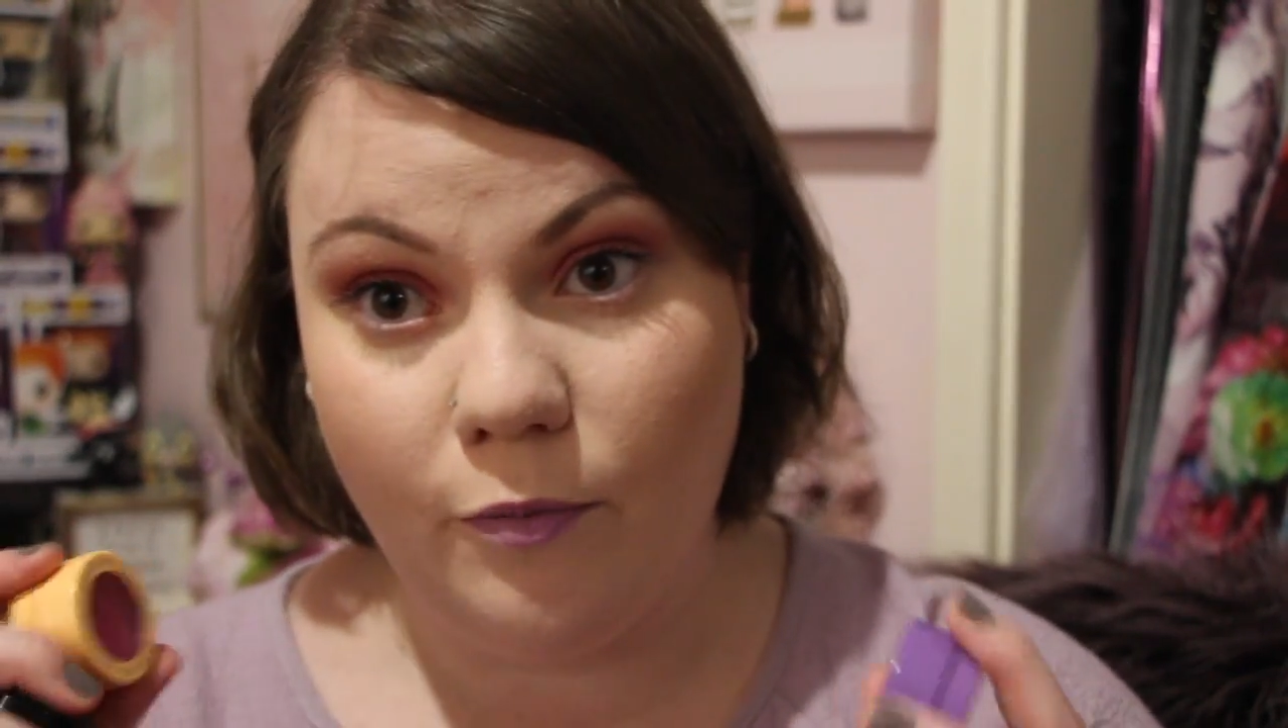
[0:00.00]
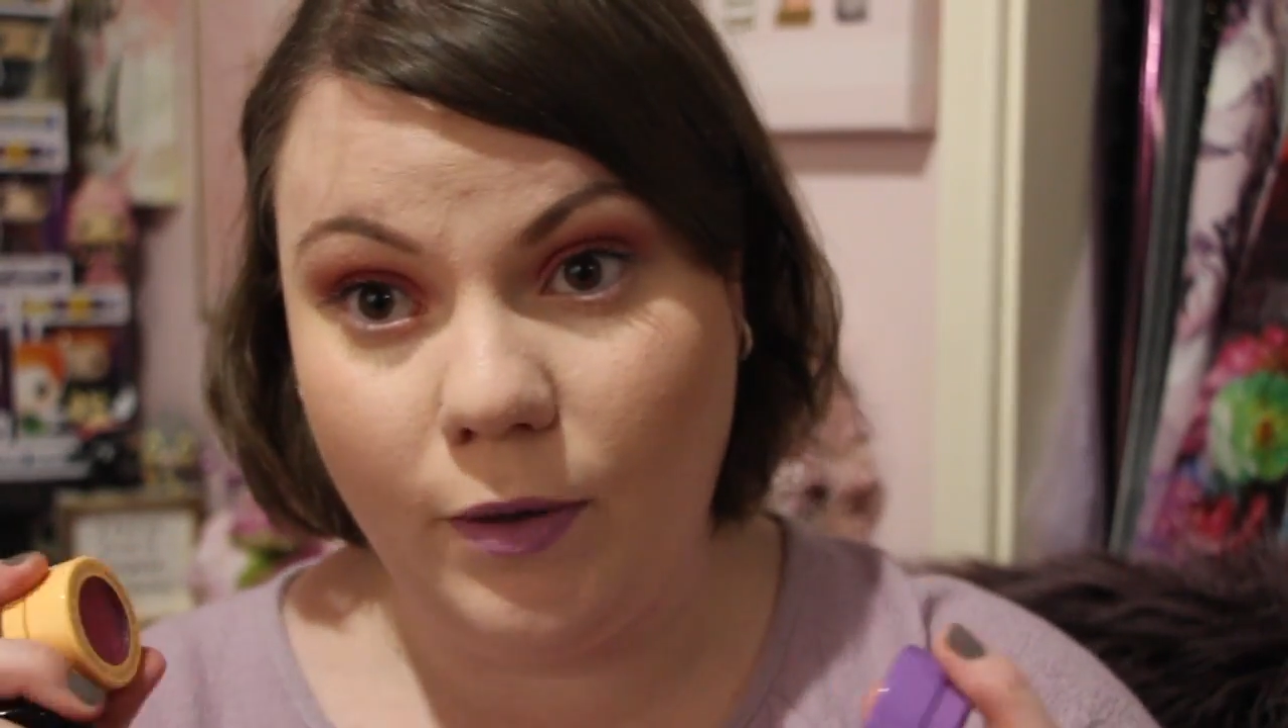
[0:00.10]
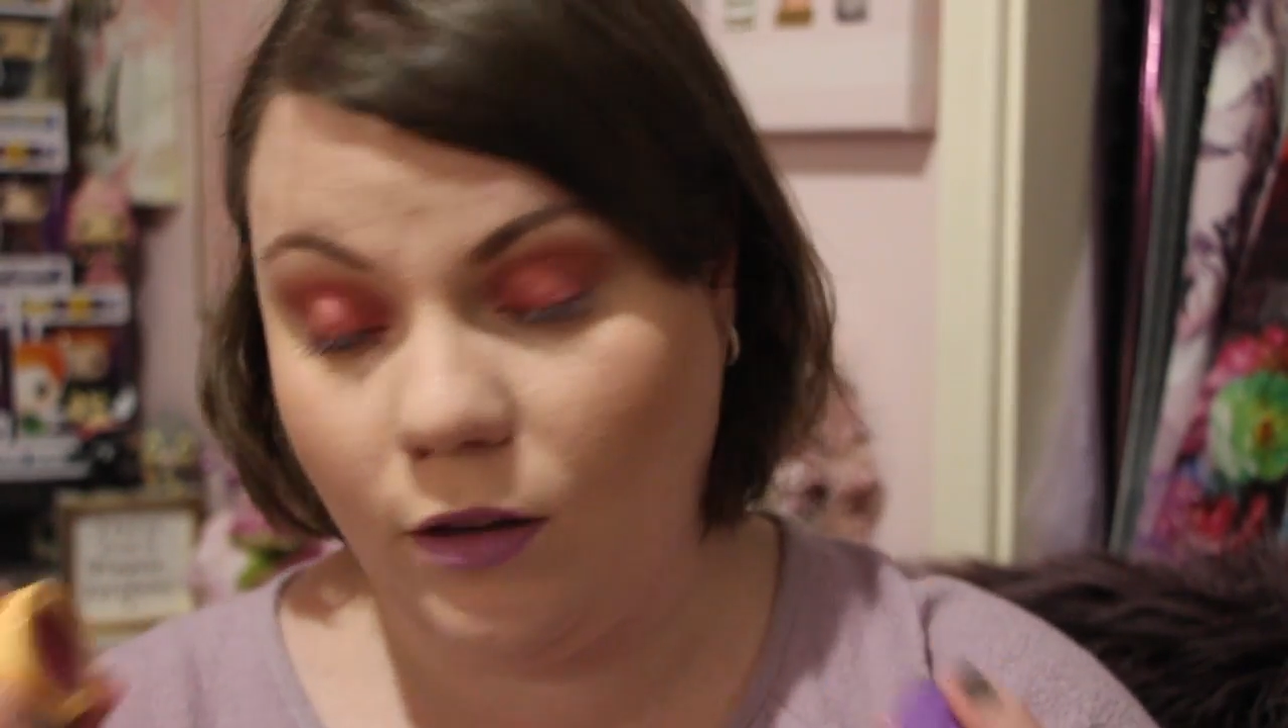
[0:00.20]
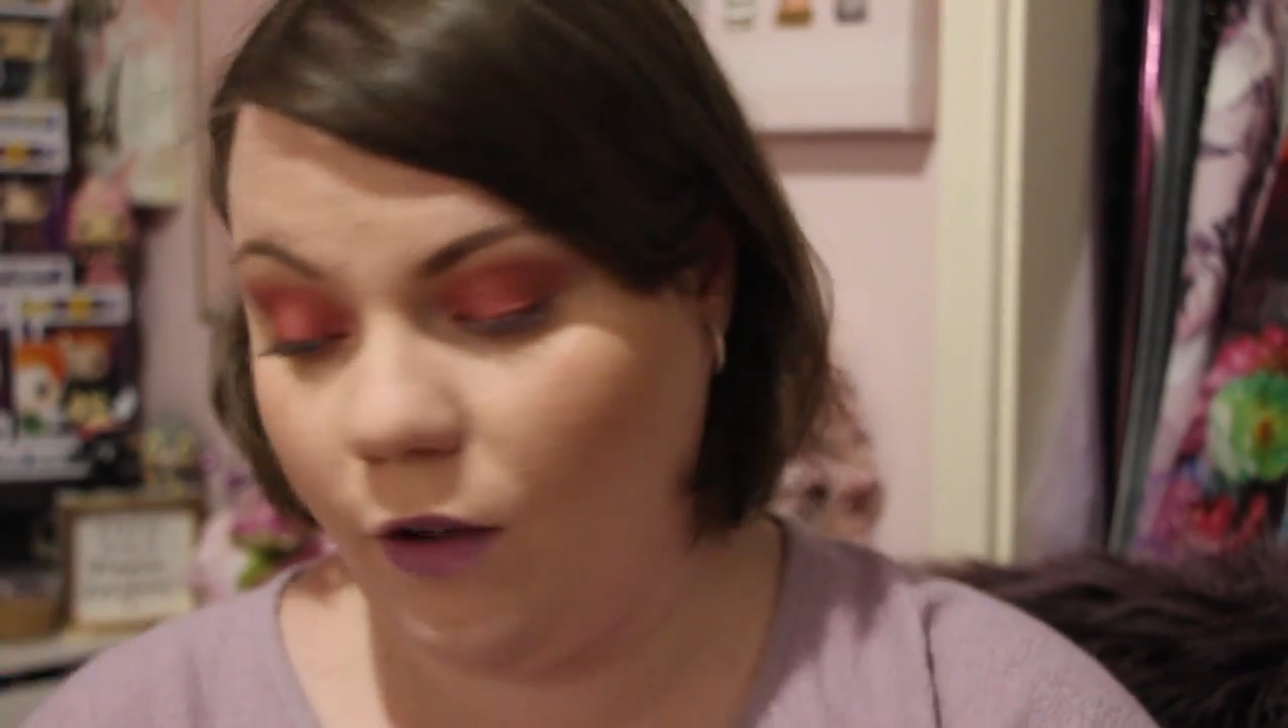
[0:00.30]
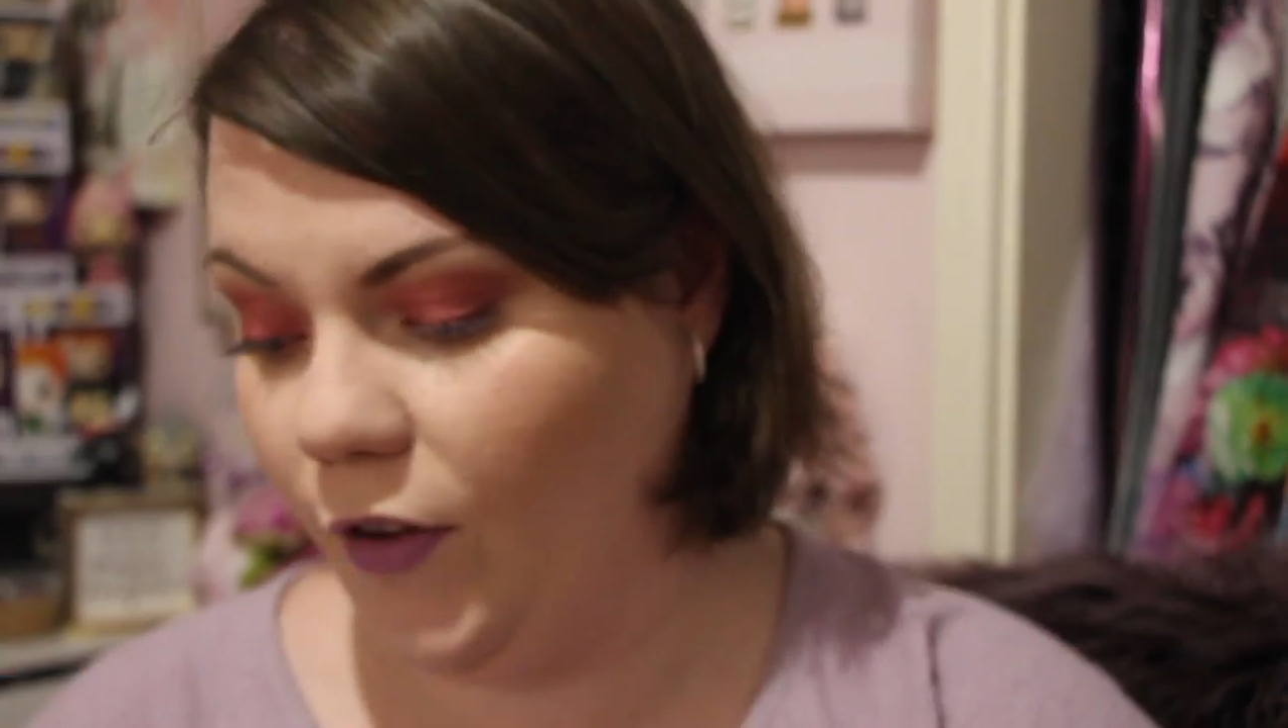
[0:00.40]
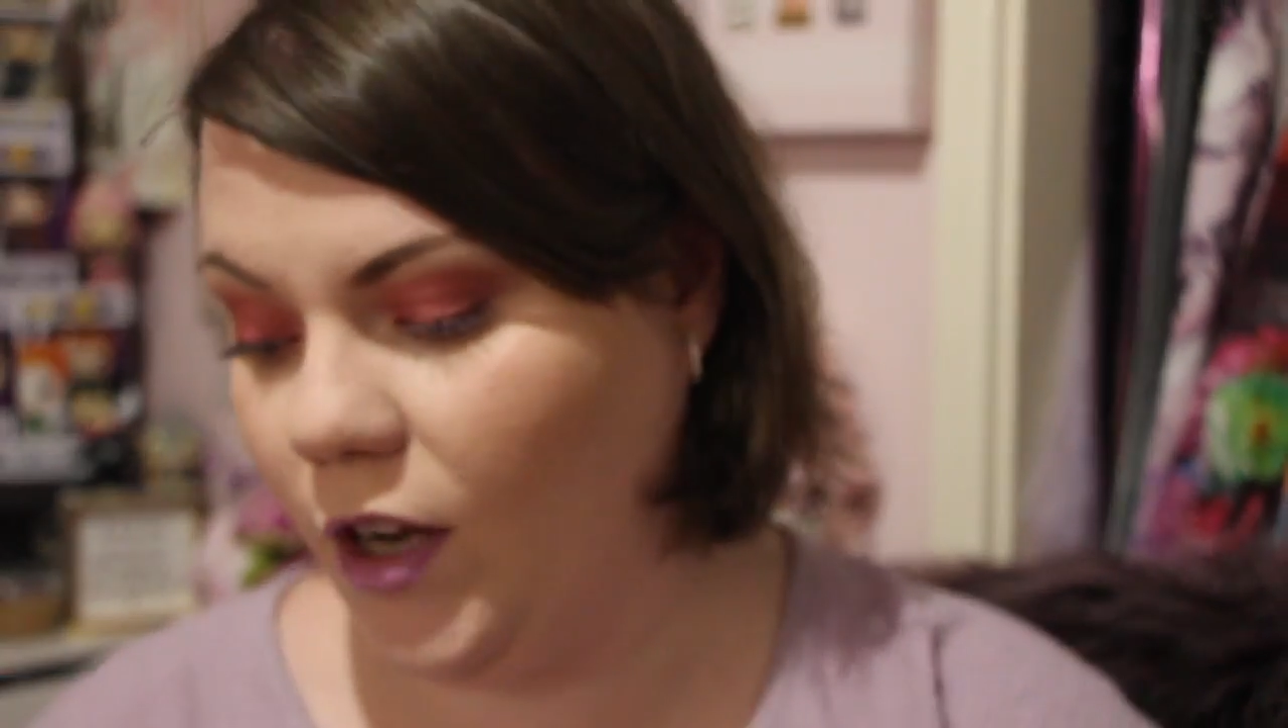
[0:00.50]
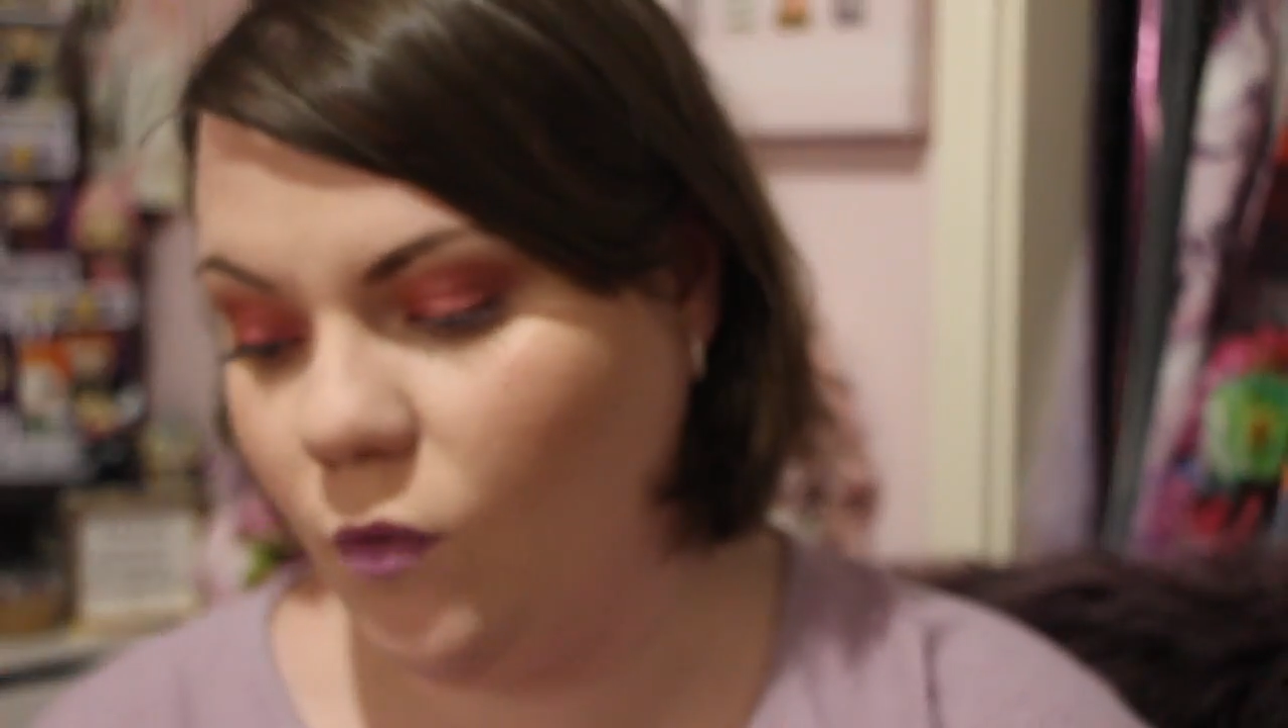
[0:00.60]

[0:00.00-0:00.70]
I've been loving